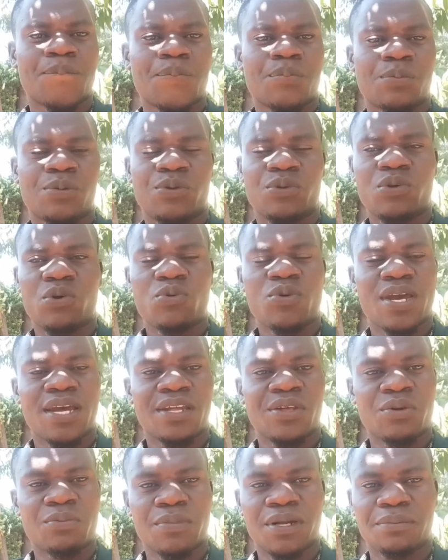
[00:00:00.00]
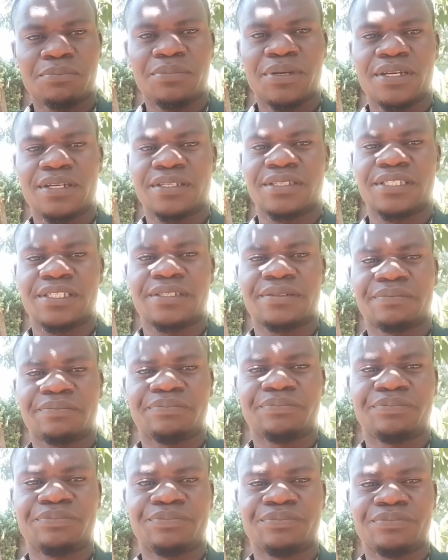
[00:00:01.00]
you know we are human beings.
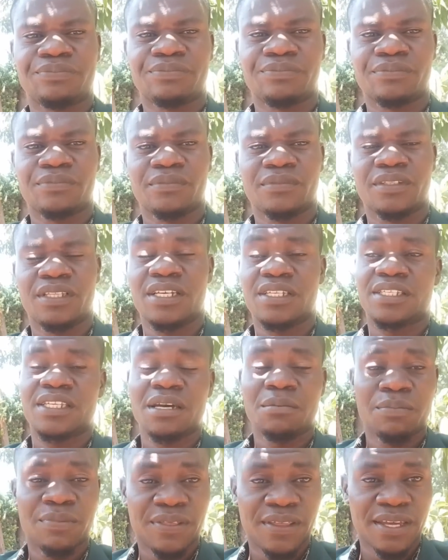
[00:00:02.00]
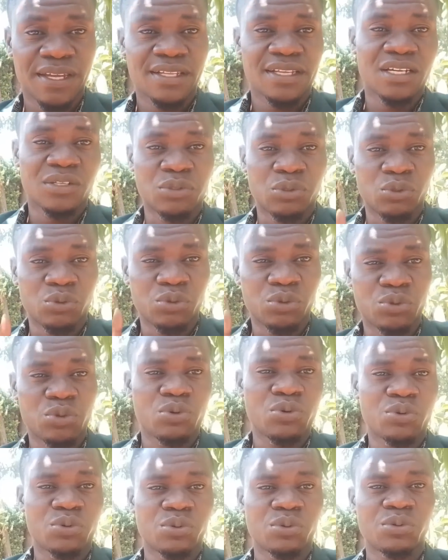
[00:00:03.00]
The same thing that you do
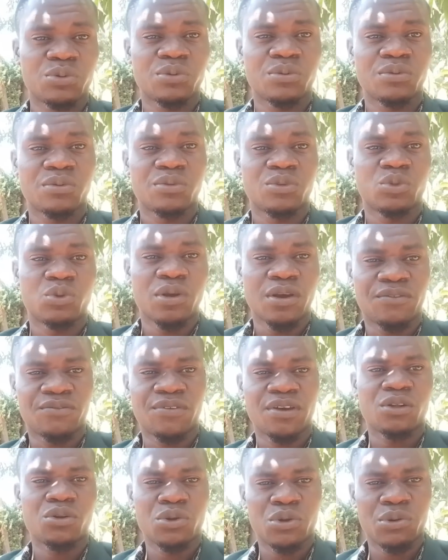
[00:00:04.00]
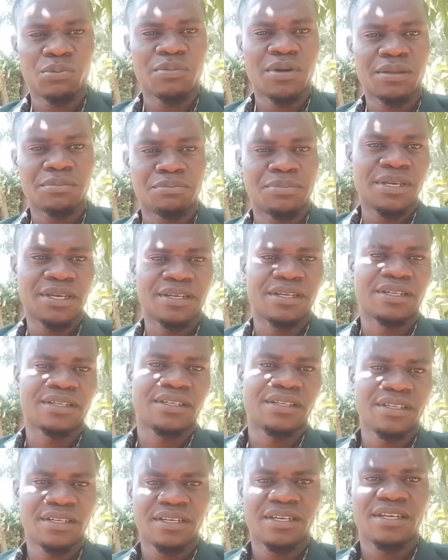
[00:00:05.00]
to your fellow human being,
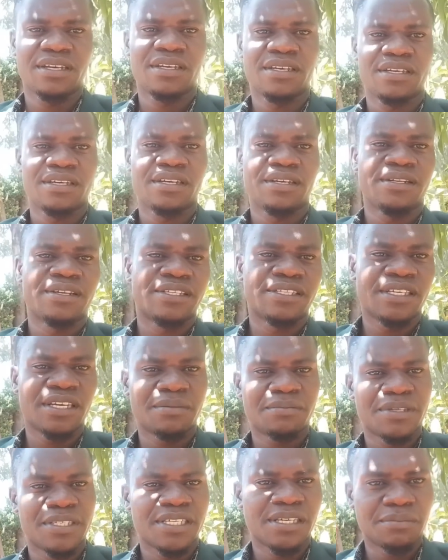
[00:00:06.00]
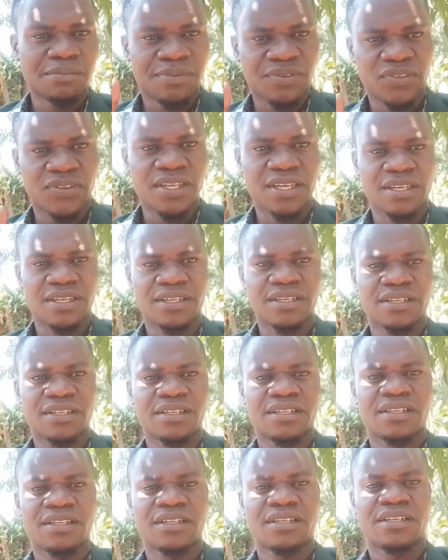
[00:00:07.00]
the same thing
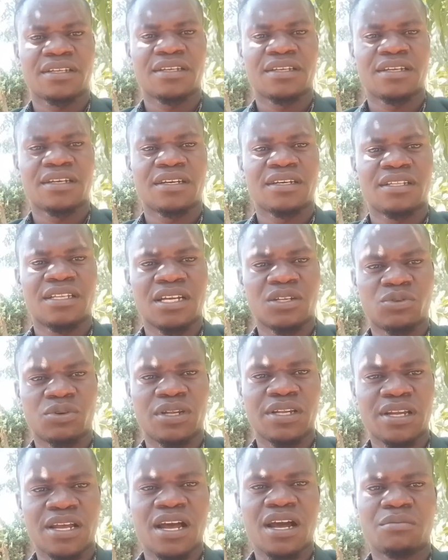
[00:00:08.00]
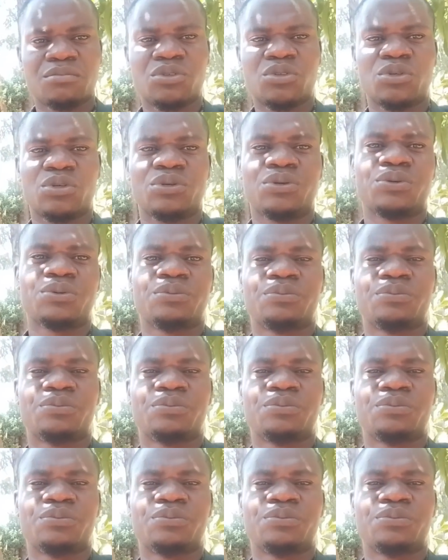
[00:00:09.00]
that will come to you.